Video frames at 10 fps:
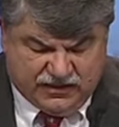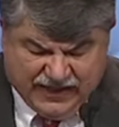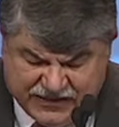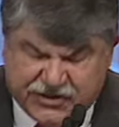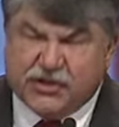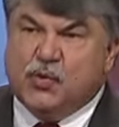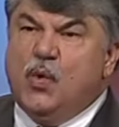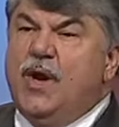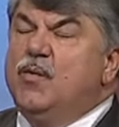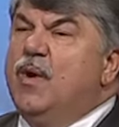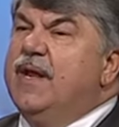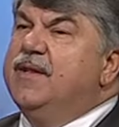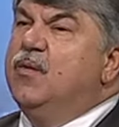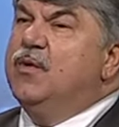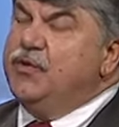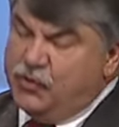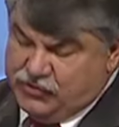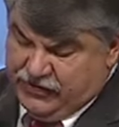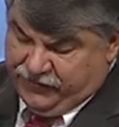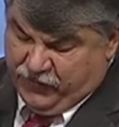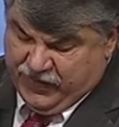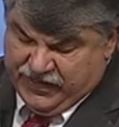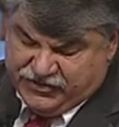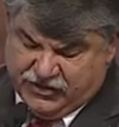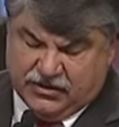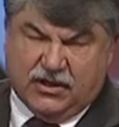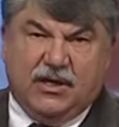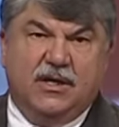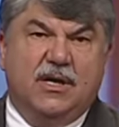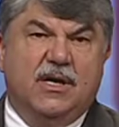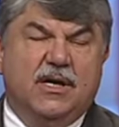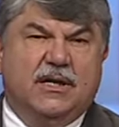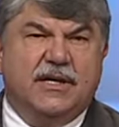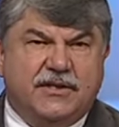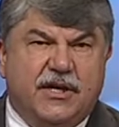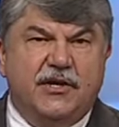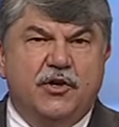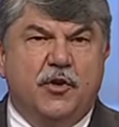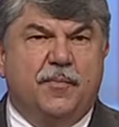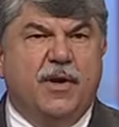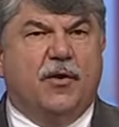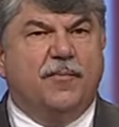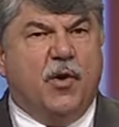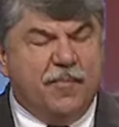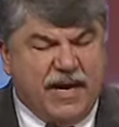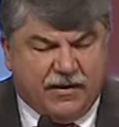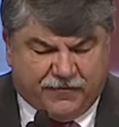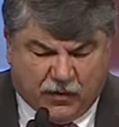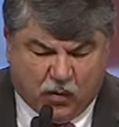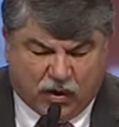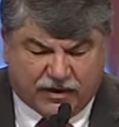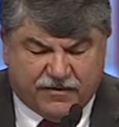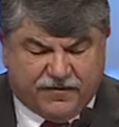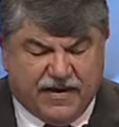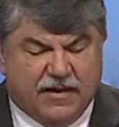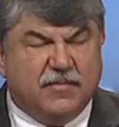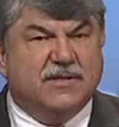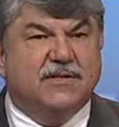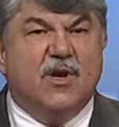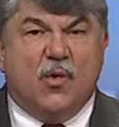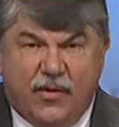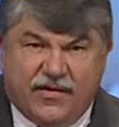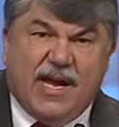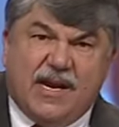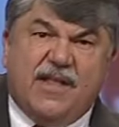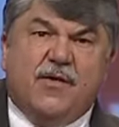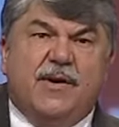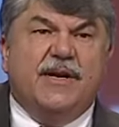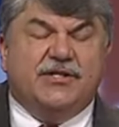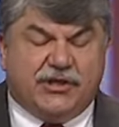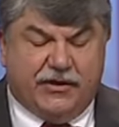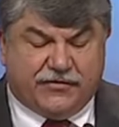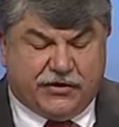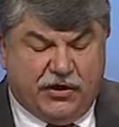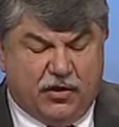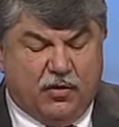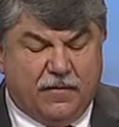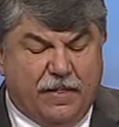That's just one way that we'll use information to continue to build momentum for working families. We've got other initiatives too.